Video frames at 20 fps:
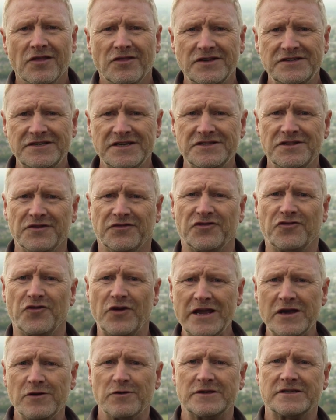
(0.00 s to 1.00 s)
This is the
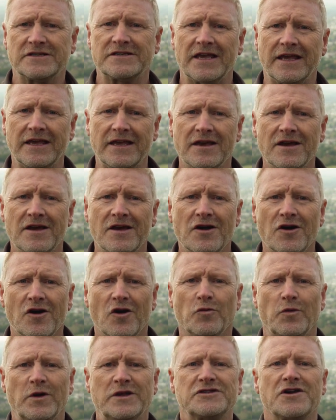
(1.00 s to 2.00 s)
frequency
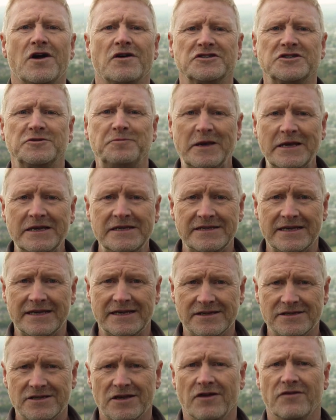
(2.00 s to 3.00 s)
at which our
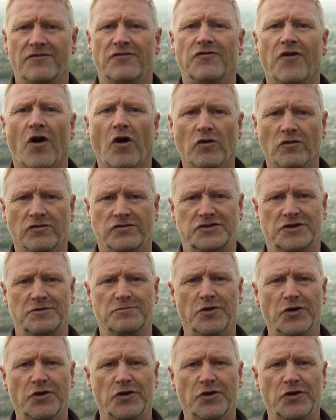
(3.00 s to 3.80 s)
species evolved to